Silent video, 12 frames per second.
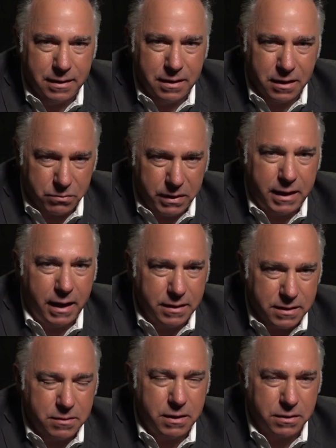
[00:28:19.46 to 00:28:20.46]
because we
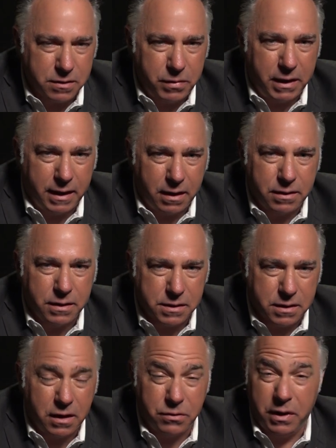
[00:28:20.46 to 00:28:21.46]
can still speak out in this
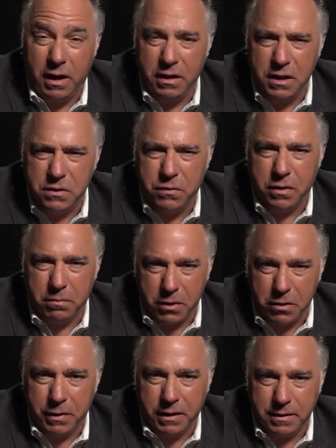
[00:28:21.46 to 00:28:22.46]
country, at least for the
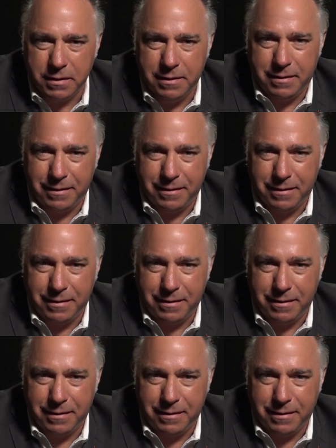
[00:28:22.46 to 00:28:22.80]
moment.